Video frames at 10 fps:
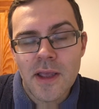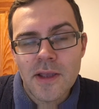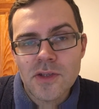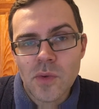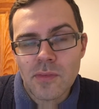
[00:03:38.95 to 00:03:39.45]

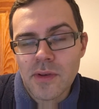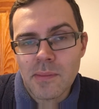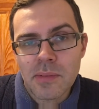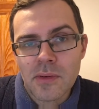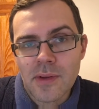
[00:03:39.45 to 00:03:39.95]
So if an
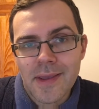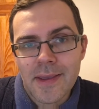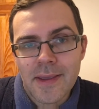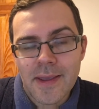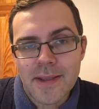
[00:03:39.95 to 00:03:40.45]

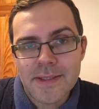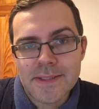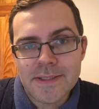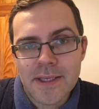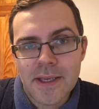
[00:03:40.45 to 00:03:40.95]
employee is